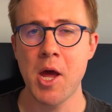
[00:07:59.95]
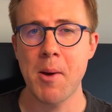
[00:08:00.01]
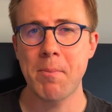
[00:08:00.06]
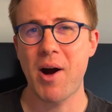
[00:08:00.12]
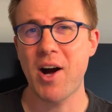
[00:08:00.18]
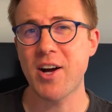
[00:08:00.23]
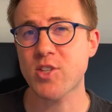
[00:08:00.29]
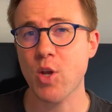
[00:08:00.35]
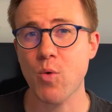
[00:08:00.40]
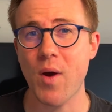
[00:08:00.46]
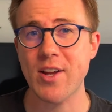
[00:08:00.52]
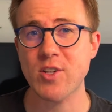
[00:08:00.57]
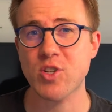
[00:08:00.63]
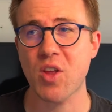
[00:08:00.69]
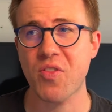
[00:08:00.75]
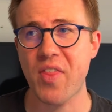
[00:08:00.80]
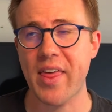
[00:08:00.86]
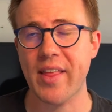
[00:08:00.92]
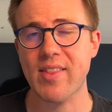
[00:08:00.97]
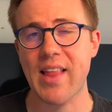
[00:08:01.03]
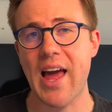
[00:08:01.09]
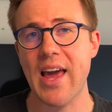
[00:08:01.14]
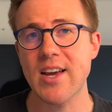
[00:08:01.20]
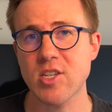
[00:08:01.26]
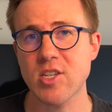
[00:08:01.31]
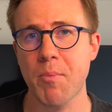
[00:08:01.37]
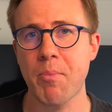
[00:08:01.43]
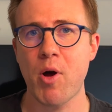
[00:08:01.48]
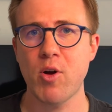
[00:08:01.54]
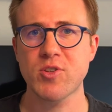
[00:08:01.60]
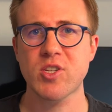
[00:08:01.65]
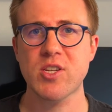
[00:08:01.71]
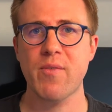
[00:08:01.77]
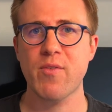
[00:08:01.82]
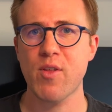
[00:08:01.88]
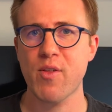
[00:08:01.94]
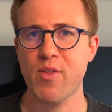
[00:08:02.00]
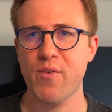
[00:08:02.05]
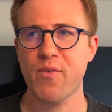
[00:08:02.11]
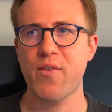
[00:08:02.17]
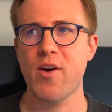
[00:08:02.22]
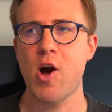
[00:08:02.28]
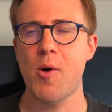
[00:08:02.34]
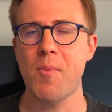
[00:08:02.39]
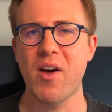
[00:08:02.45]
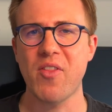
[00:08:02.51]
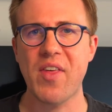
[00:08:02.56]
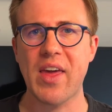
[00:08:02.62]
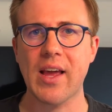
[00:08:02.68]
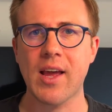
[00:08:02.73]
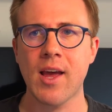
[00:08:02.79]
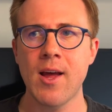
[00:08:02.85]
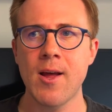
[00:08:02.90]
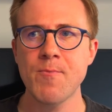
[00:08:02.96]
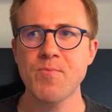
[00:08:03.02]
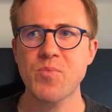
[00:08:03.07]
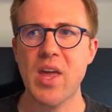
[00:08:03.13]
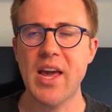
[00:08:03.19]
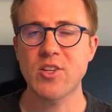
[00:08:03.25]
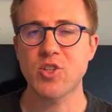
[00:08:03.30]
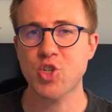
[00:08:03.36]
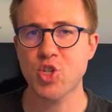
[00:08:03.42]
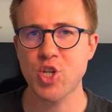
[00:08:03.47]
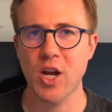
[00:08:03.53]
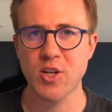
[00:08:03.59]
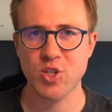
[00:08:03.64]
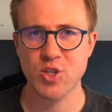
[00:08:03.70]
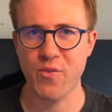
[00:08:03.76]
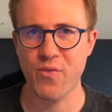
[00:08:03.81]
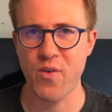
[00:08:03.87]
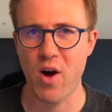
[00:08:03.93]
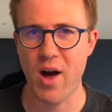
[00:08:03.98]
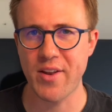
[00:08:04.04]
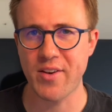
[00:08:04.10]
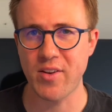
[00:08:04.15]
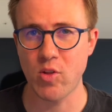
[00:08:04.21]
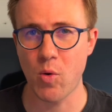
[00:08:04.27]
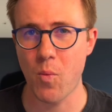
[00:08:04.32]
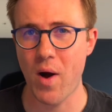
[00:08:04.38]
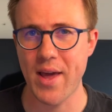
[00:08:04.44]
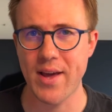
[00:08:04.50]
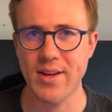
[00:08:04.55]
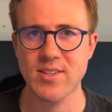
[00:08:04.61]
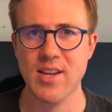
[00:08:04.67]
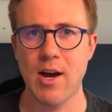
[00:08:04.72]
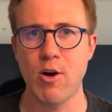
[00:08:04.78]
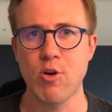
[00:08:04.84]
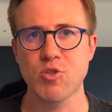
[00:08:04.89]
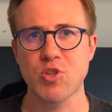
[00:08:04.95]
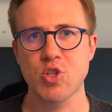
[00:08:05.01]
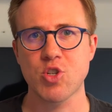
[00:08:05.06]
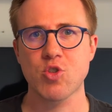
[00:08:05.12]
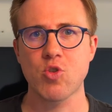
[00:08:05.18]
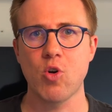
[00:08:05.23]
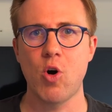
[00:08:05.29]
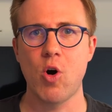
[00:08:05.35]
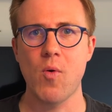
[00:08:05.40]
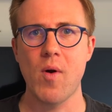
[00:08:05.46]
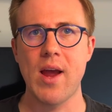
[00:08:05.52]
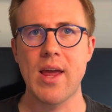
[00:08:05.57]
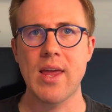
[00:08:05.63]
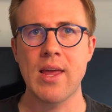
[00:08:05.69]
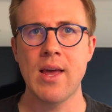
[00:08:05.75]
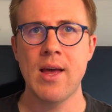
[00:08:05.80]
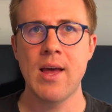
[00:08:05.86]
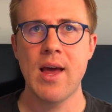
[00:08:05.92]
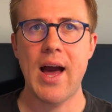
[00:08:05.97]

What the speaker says: But I do actually think that a positive of the film. I think it's justified in the way it tells the story.